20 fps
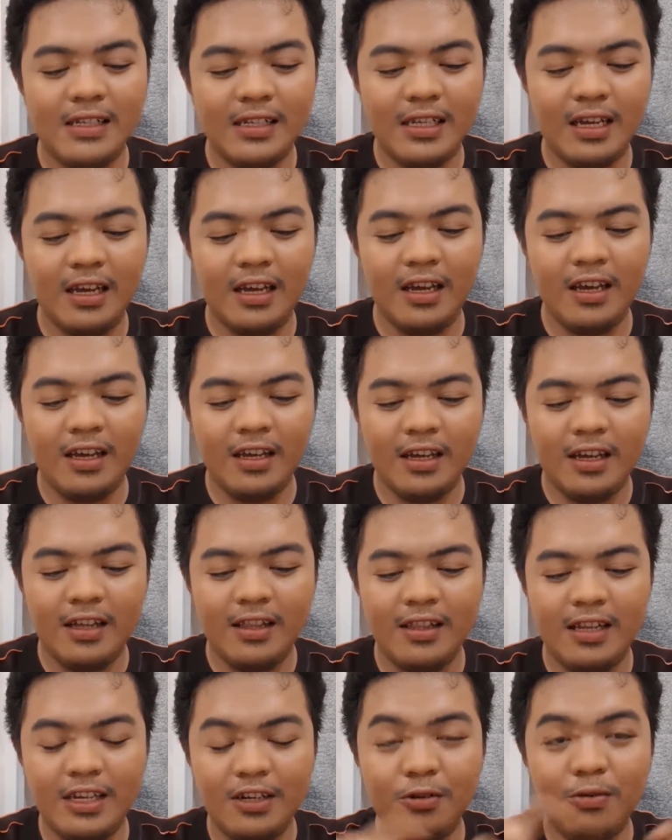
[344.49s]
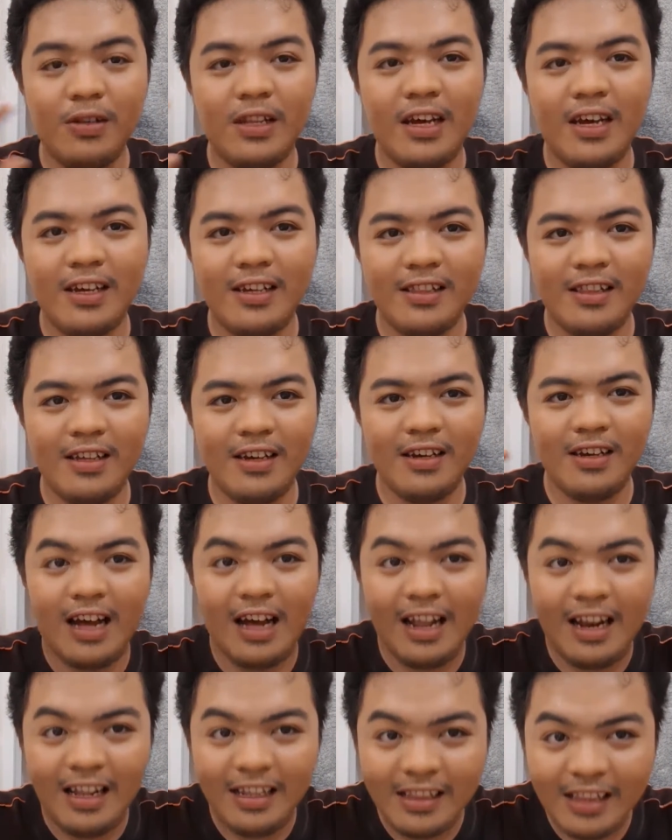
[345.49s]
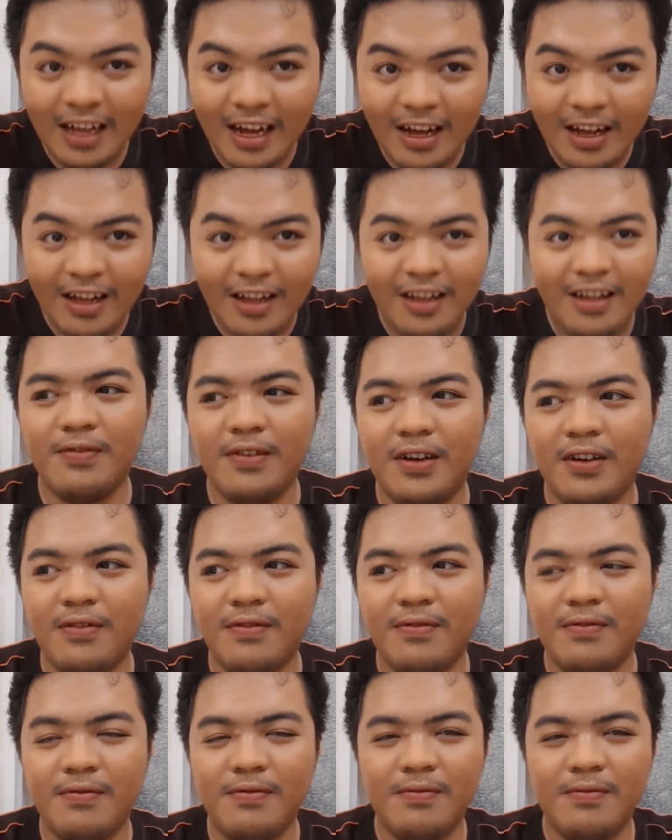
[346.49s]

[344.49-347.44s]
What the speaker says: saying they don't like the halata of